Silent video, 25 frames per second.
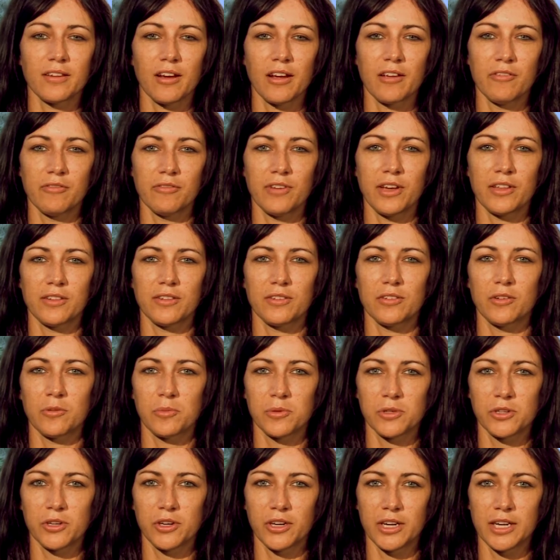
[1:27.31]
I've had this
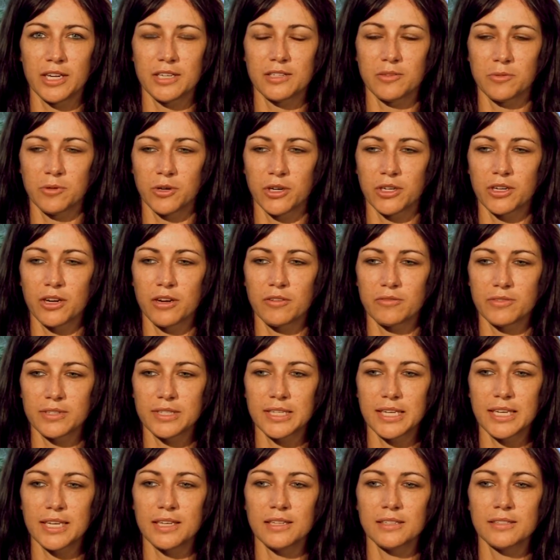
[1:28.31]
opportunity to work
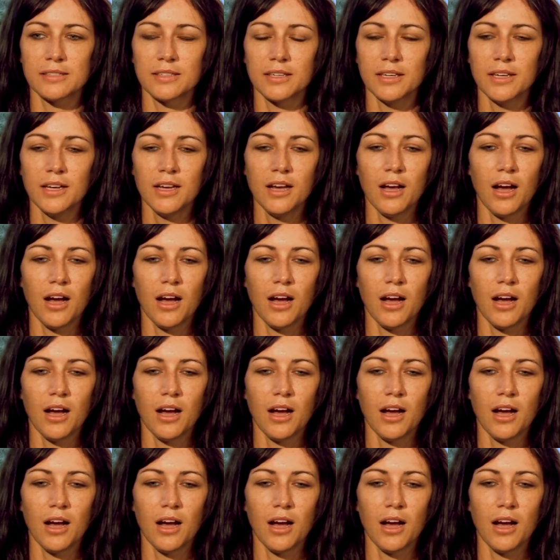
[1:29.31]
overseas,